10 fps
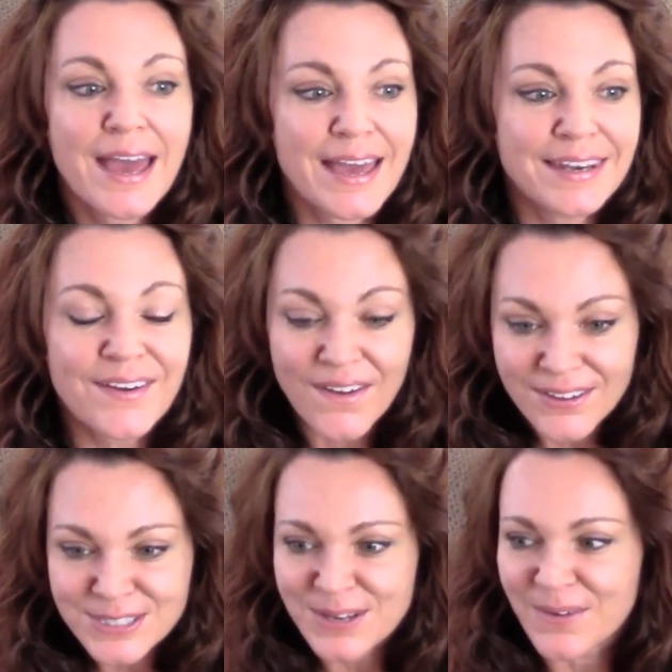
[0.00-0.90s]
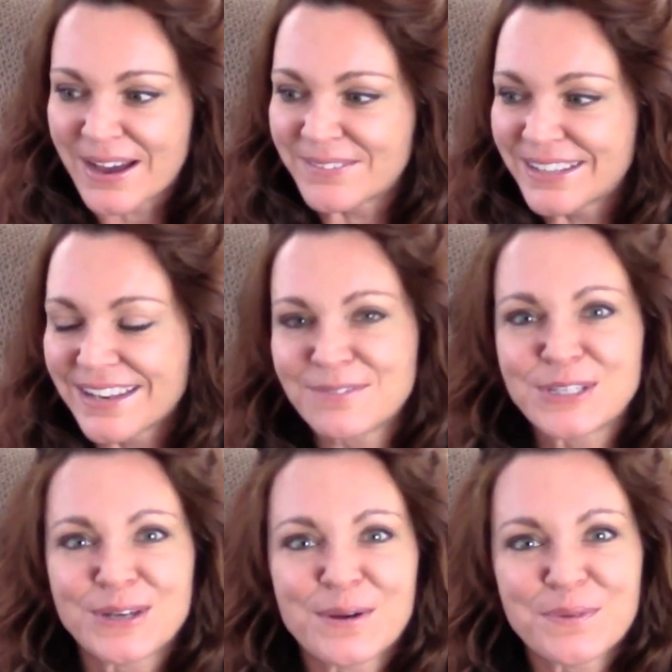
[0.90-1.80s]
And also I would love
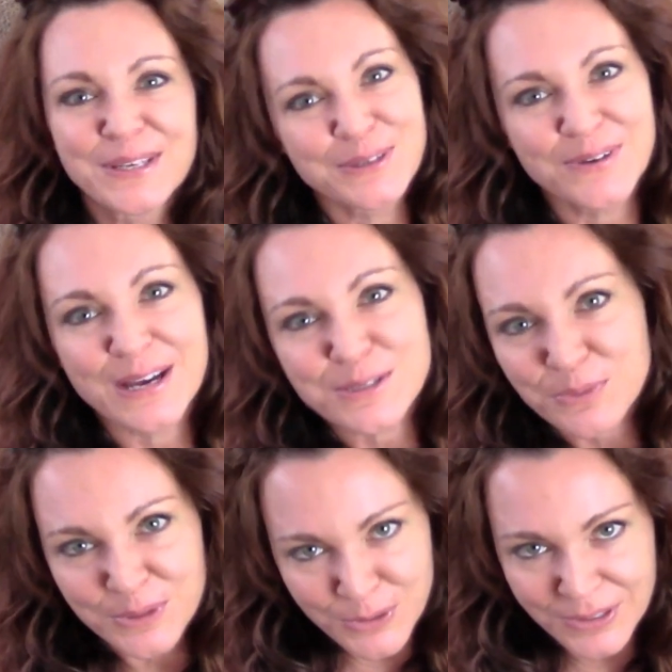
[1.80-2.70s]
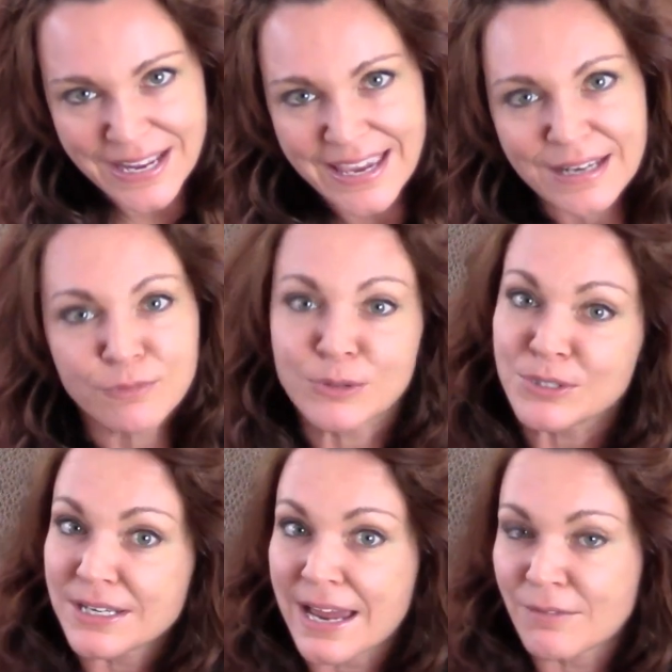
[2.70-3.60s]
to know what you guys would create if you
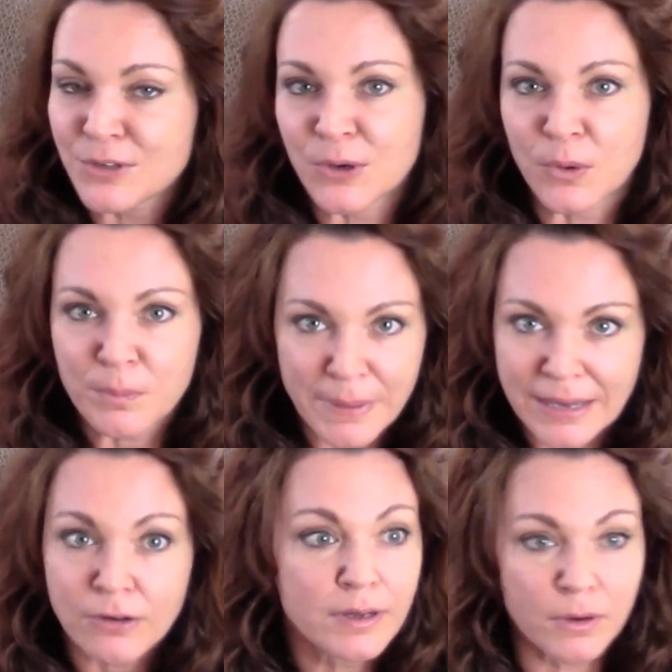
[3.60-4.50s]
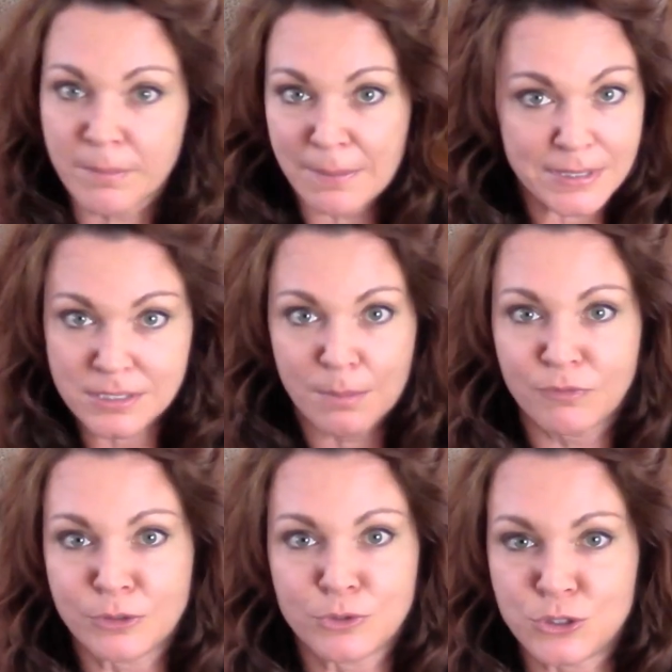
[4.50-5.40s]
did have your own bakery, or maybe some
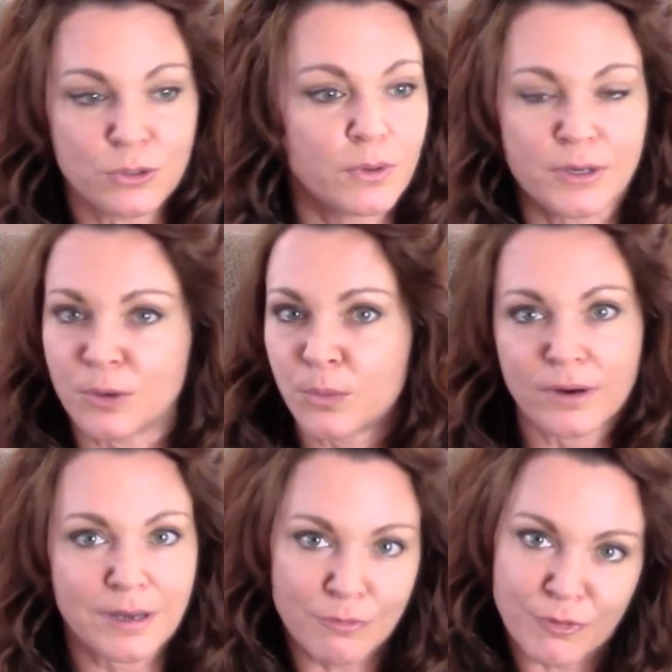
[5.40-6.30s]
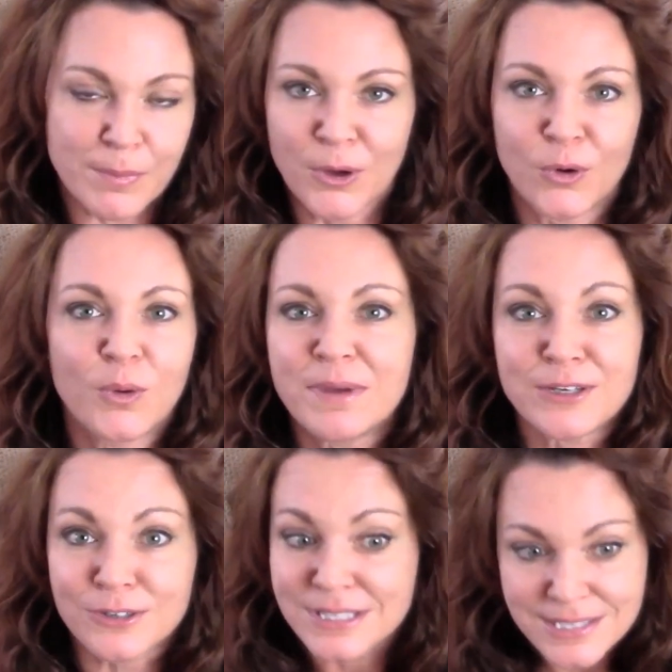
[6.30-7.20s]
of you do, or you're working from home
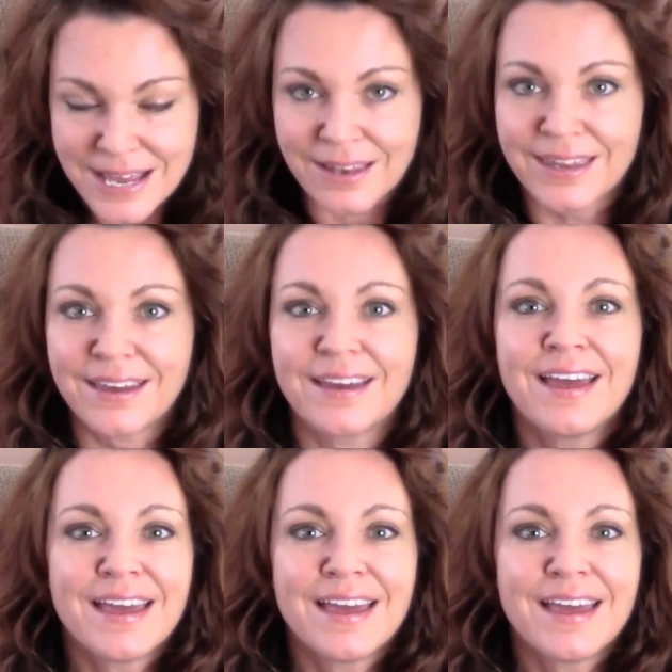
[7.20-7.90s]
and you're selling